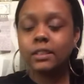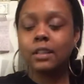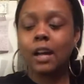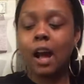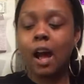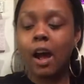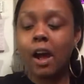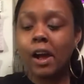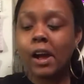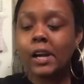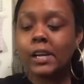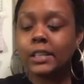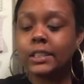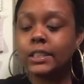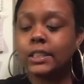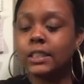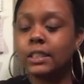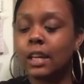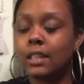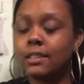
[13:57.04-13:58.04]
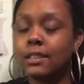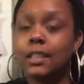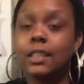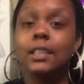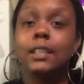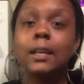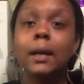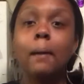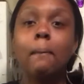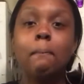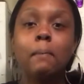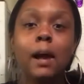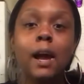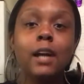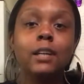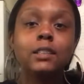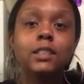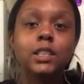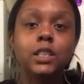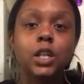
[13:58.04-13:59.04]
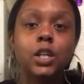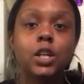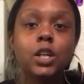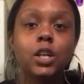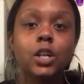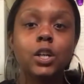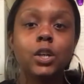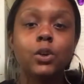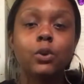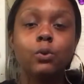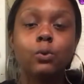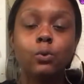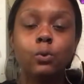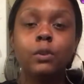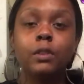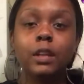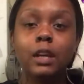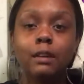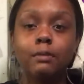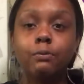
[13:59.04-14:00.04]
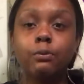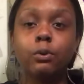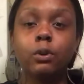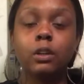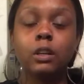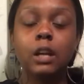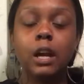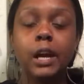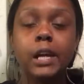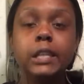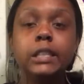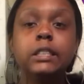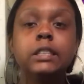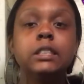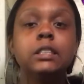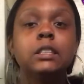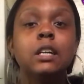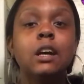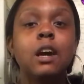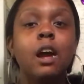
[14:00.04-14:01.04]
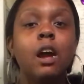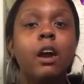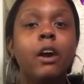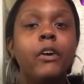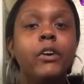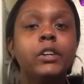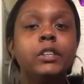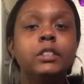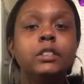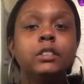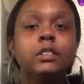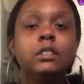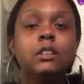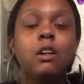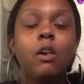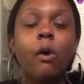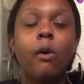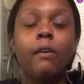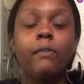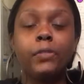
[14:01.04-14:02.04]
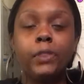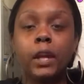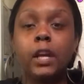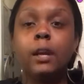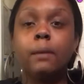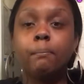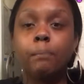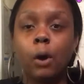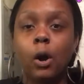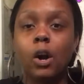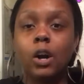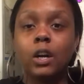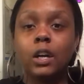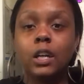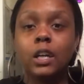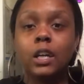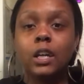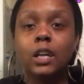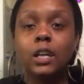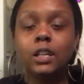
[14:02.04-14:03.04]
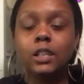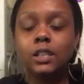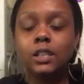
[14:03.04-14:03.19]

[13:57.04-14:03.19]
I didn't get back to her on that Fortnite theme party,